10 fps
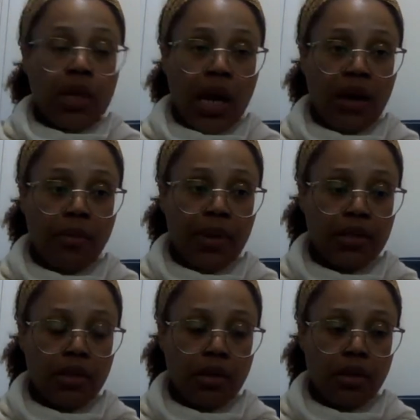have a
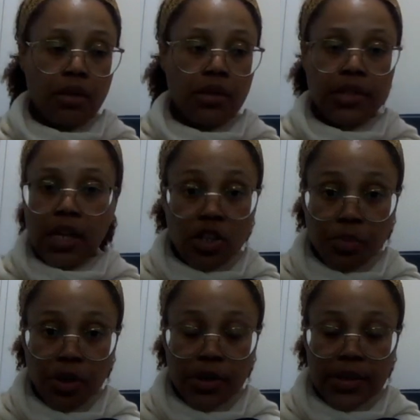better sales
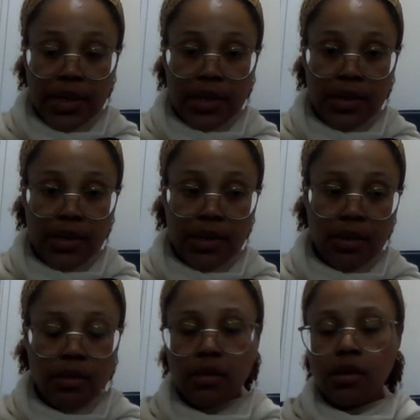
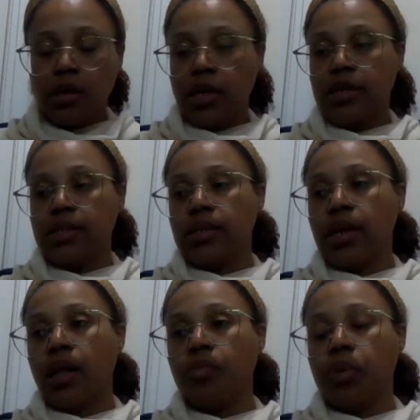process? Is it
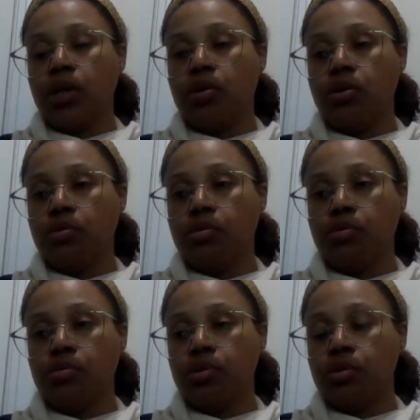helping
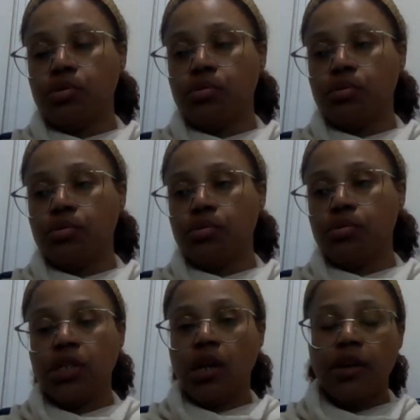you to,
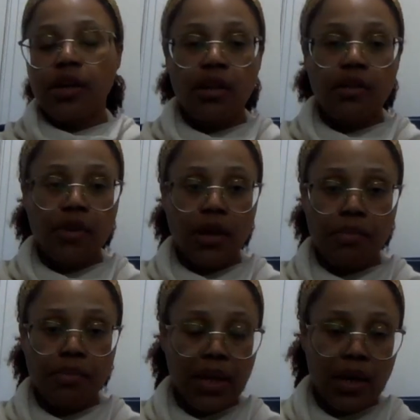are they
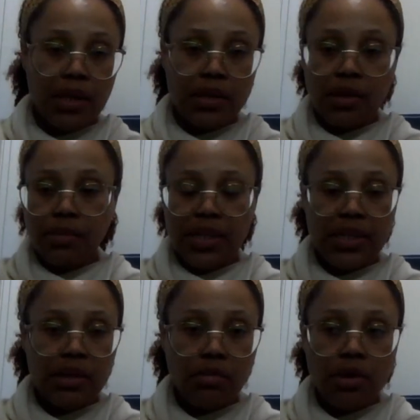delivering plant or
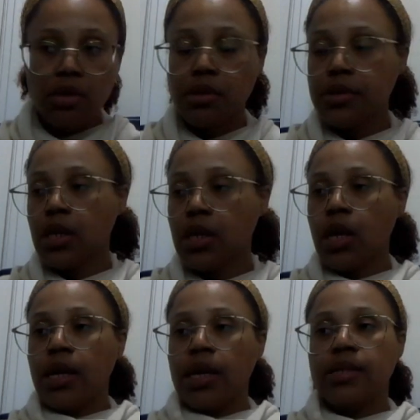materials?
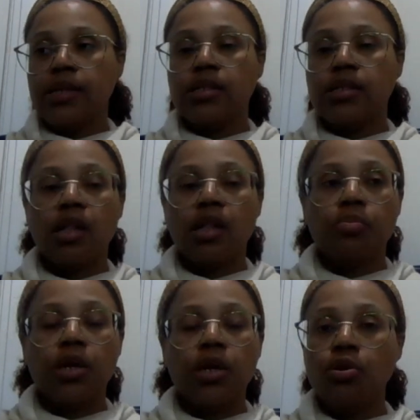Is it
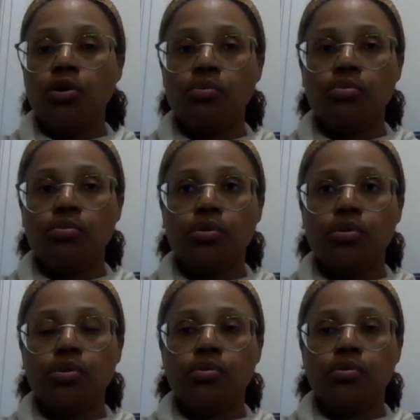helping you
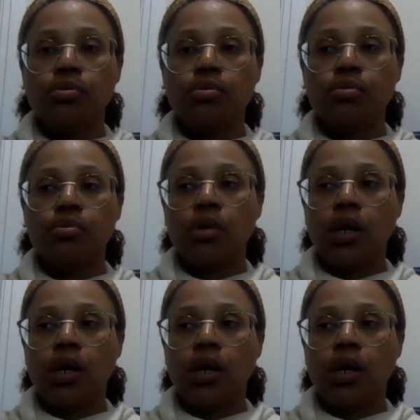to